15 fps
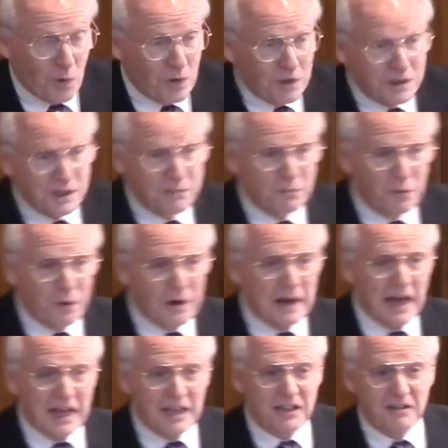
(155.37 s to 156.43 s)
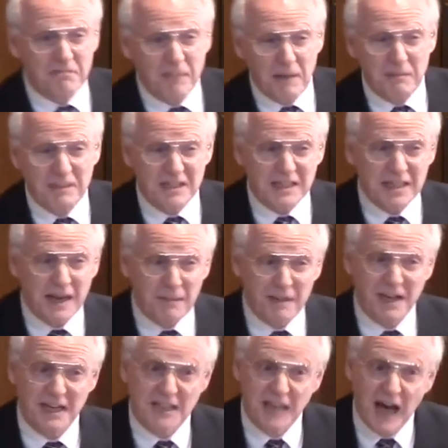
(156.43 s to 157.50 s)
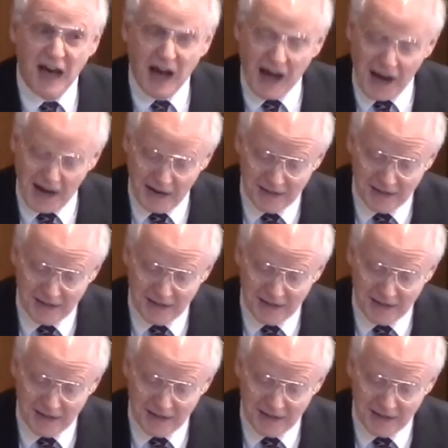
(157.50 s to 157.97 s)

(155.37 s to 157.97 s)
is it more like you've maybe just come in a tie?